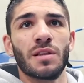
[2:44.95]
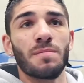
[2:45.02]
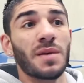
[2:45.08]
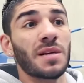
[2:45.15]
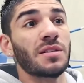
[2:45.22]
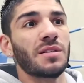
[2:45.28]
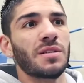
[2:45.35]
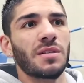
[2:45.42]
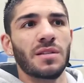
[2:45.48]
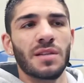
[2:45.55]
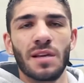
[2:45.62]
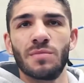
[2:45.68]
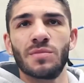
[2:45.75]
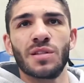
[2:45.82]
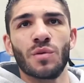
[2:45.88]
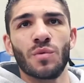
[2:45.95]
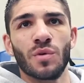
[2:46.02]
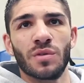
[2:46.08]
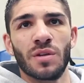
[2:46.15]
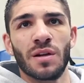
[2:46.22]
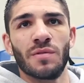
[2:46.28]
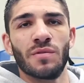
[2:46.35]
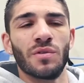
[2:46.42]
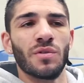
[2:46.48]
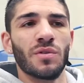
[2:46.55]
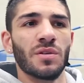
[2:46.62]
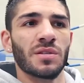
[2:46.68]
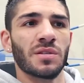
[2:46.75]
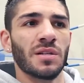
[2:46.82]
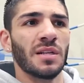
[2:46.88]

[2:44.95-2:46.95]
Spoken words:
best teams in the world don't even do this.